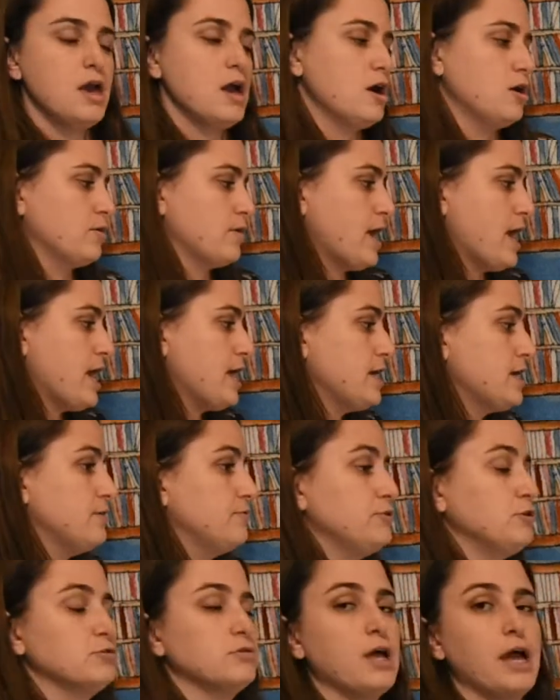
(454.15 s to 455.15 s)
Okay?
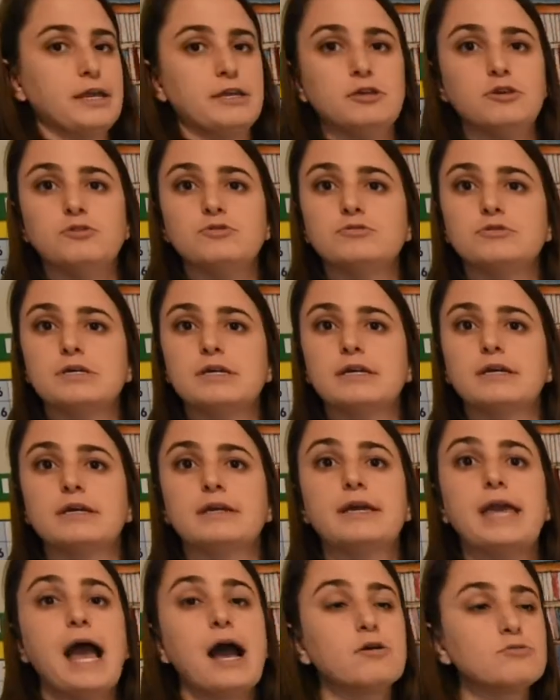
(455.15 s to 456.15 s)
If you like using
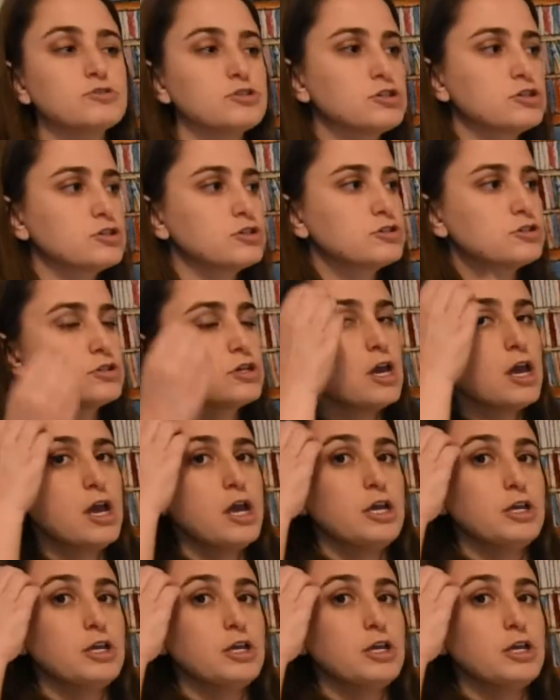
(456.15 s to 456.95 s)
counters,